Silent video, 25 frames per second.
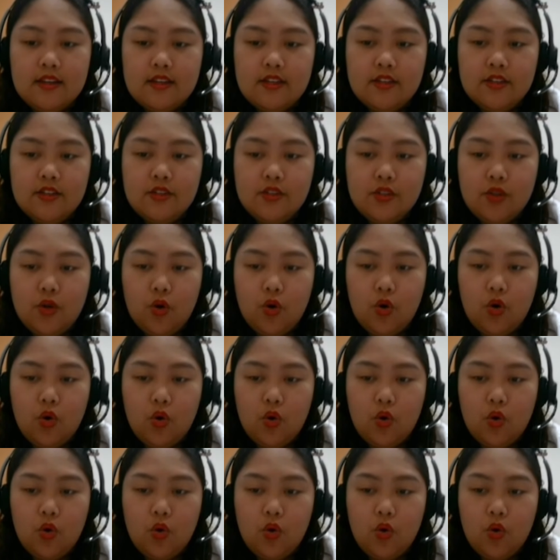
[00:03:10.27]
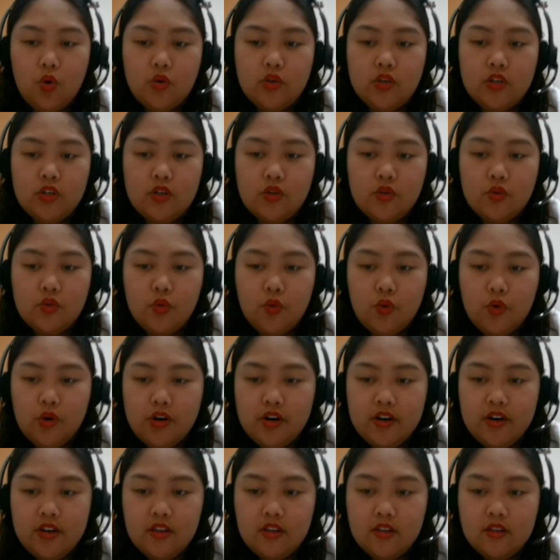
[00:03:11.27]
So the
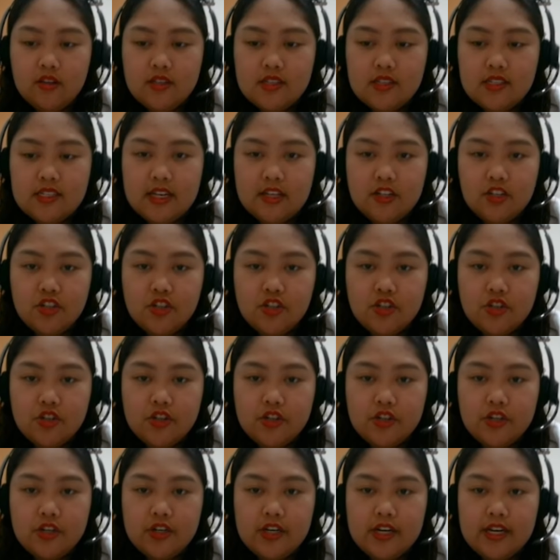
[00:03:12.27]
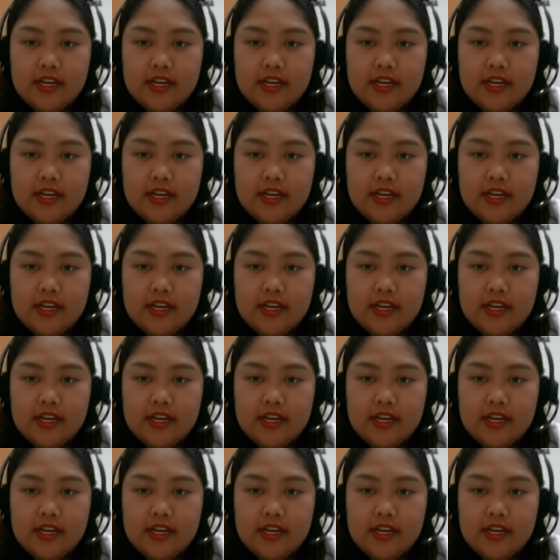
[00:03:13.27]
north center